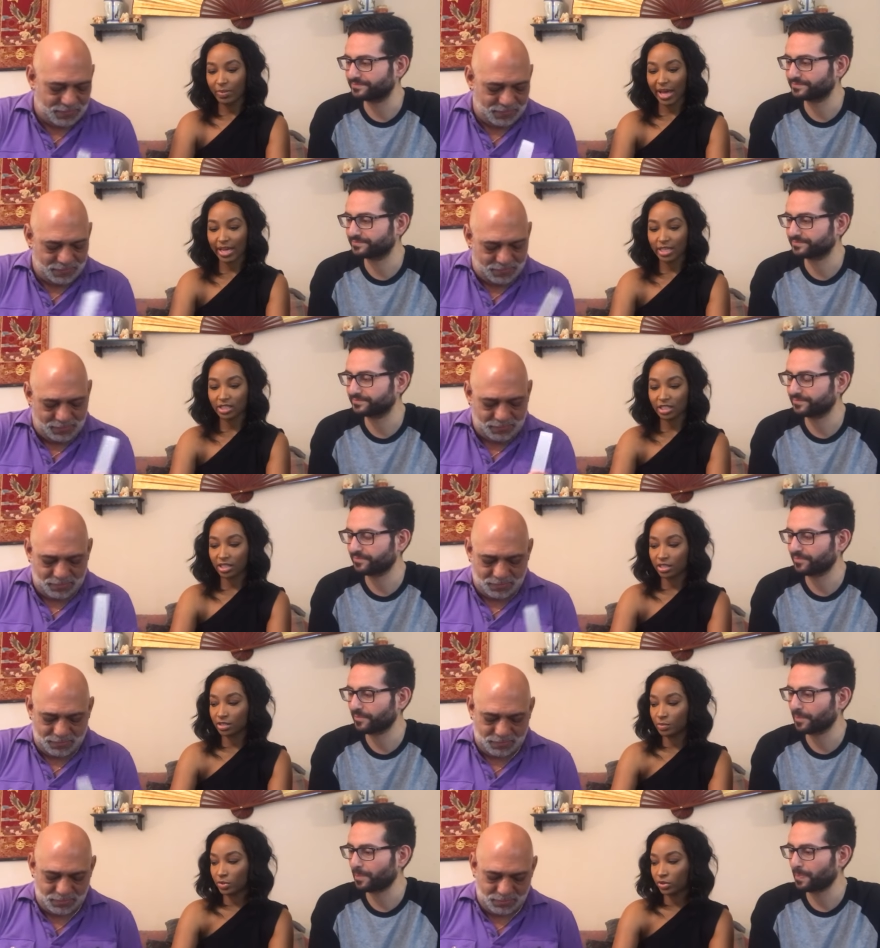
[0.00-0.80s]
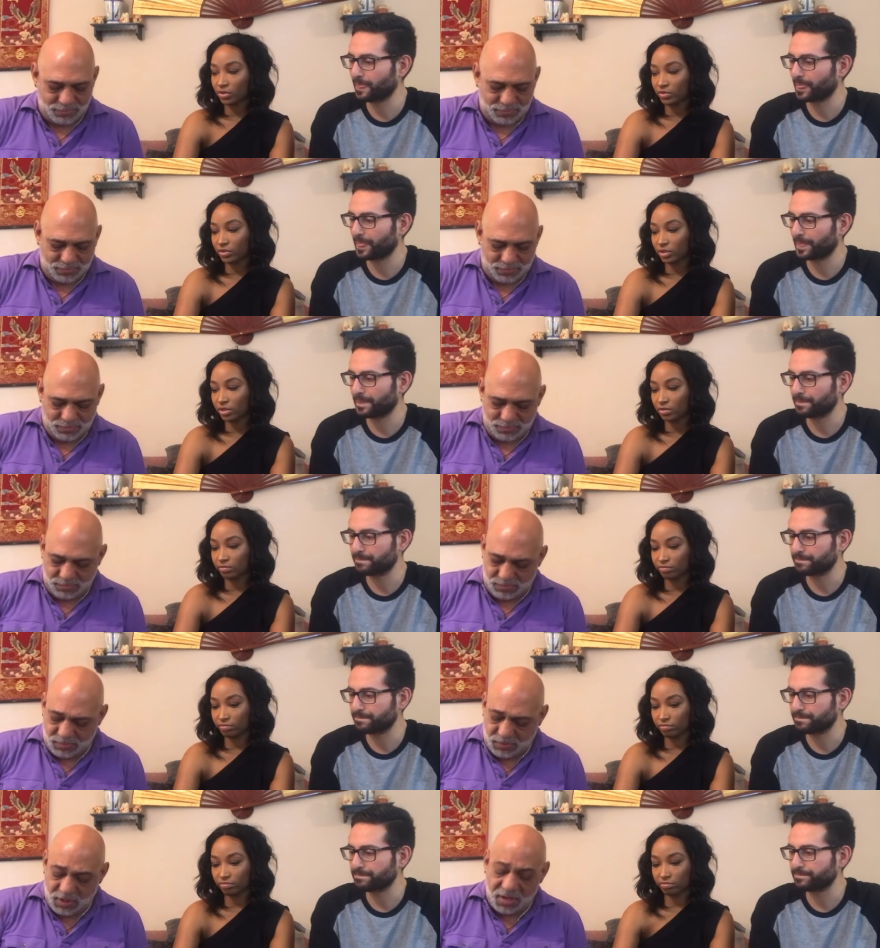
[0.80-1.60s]
Speaker 1: Packaging is beautiful.
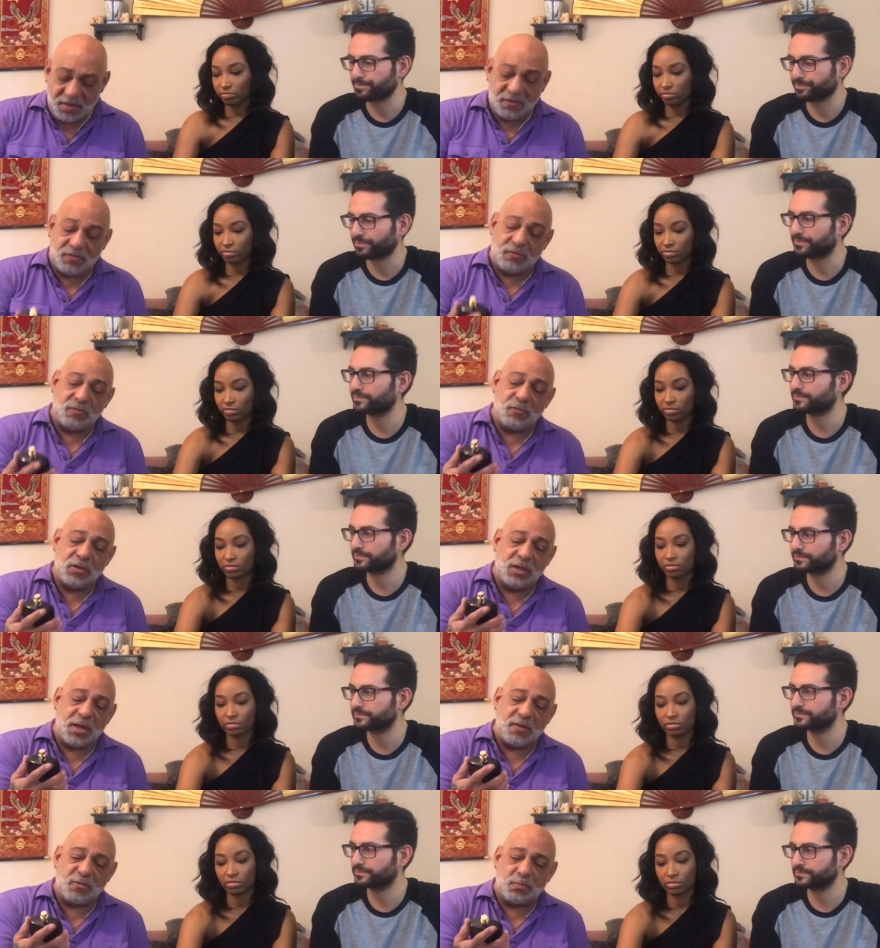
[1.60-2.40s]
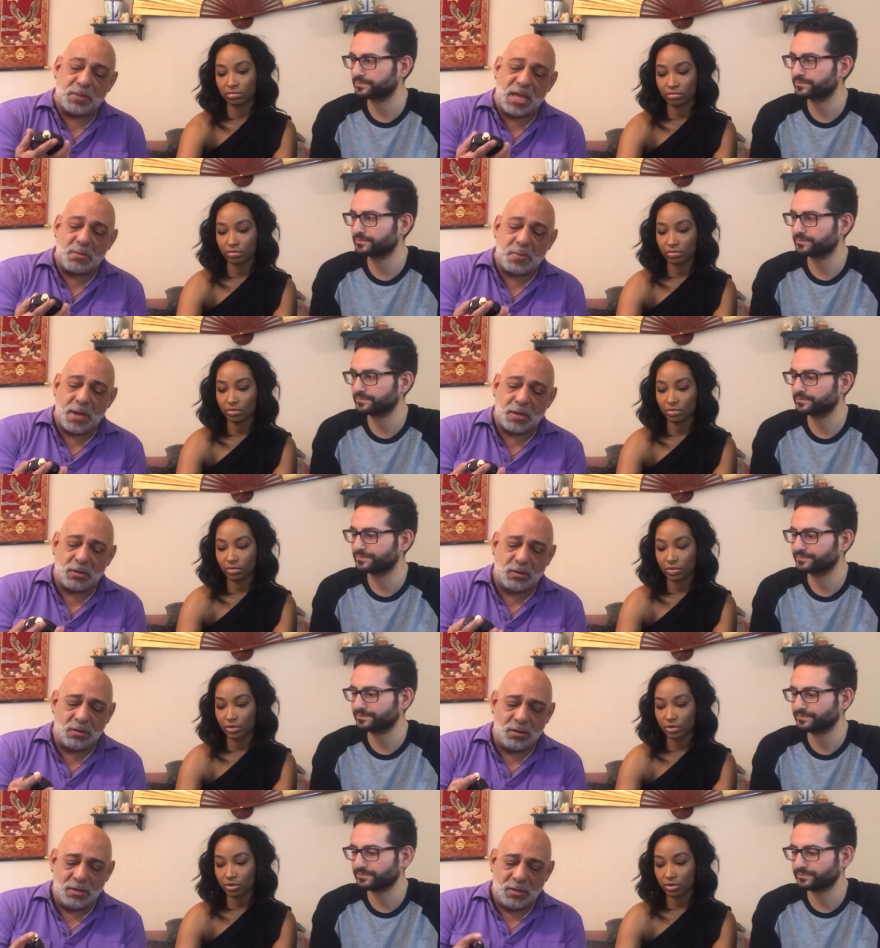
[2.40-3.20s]
Speaker 2: It is really nice black
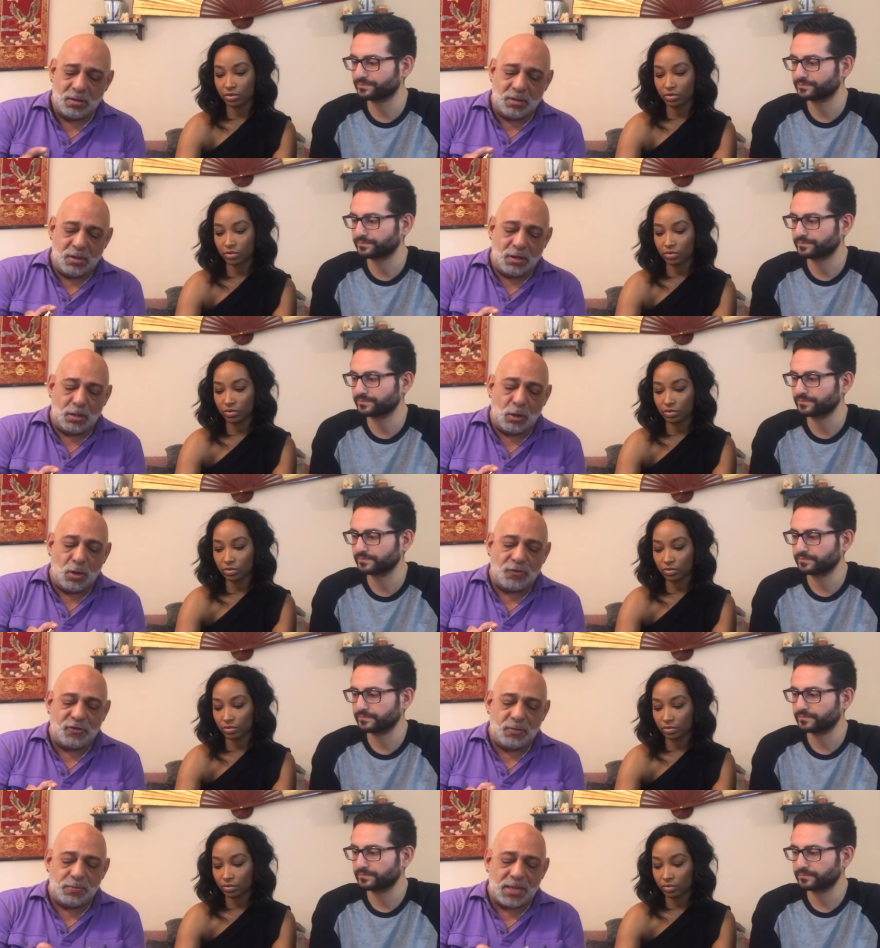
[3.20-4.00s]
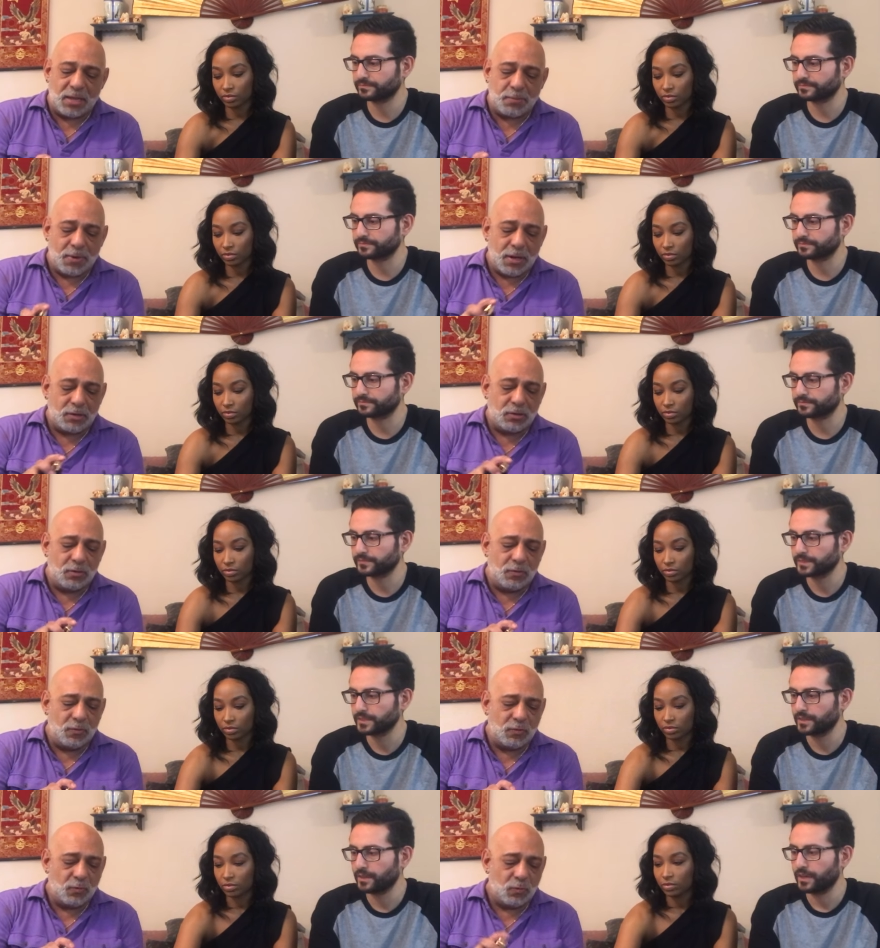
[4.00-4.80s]
bottle, glossy black
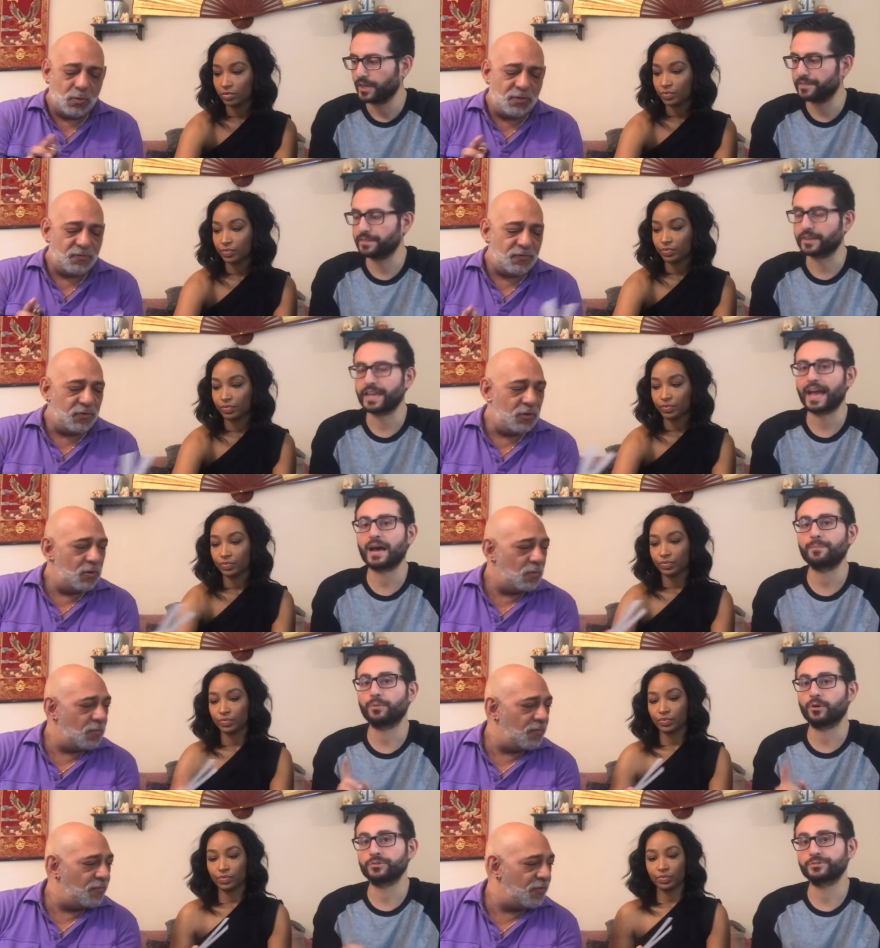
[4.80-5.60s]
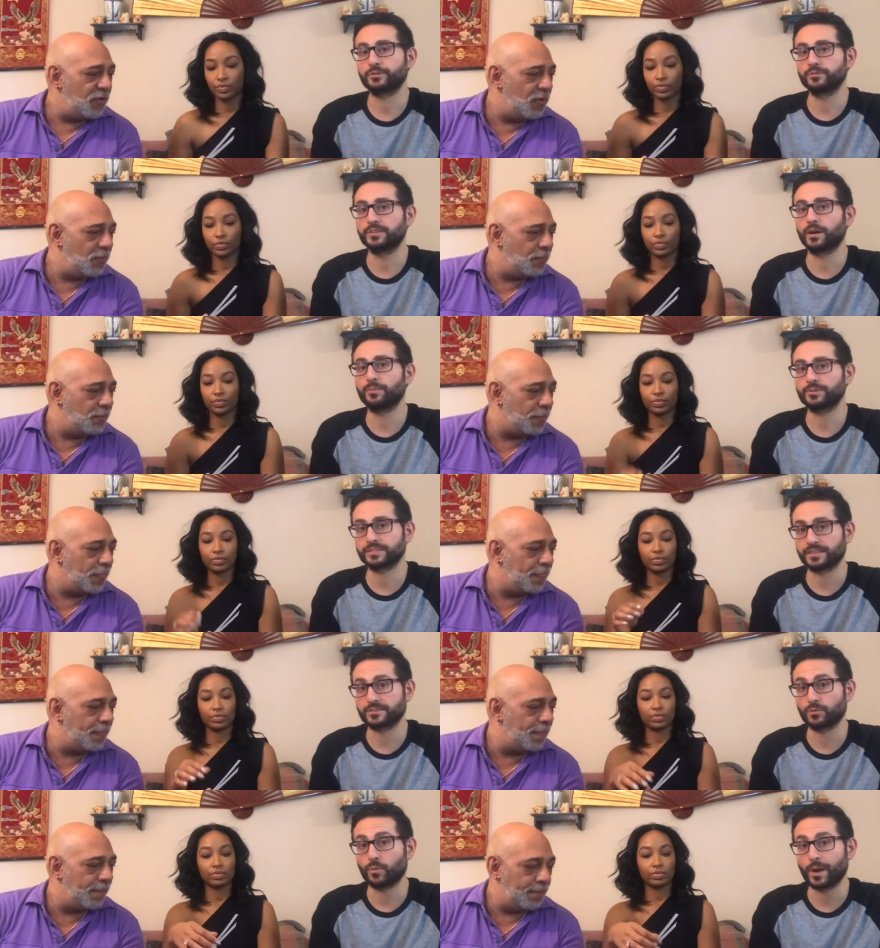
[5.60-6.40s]
bottle. And the cap also doubles
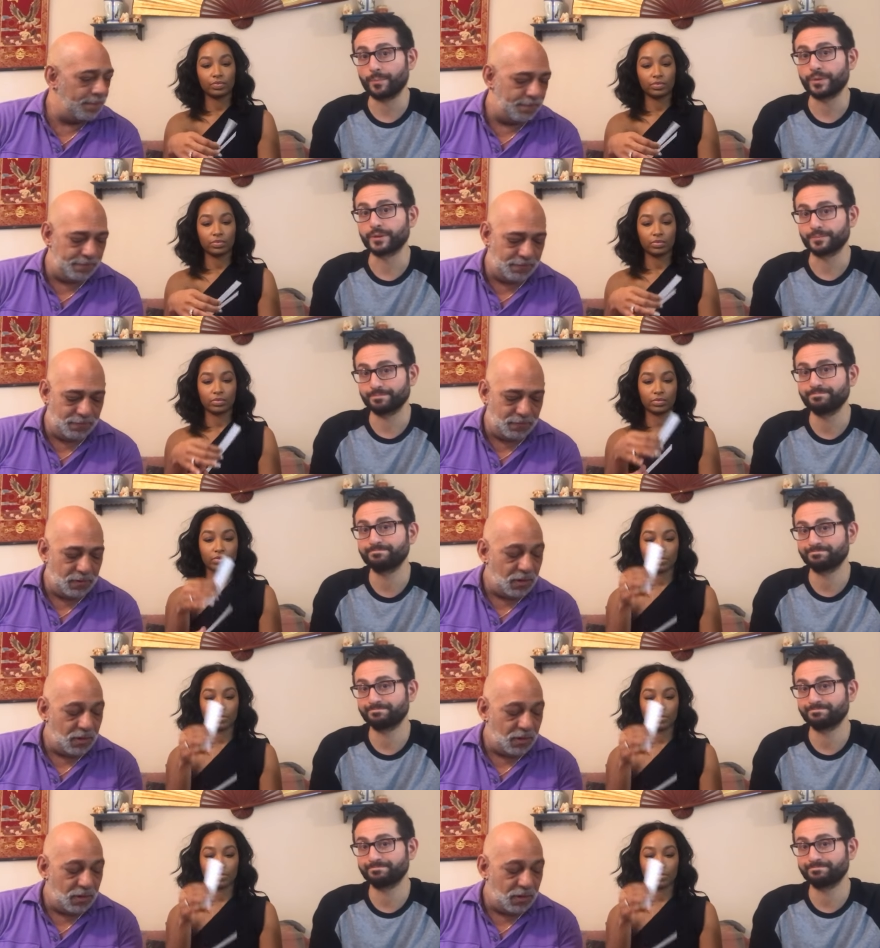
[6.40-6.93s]
as a weapon.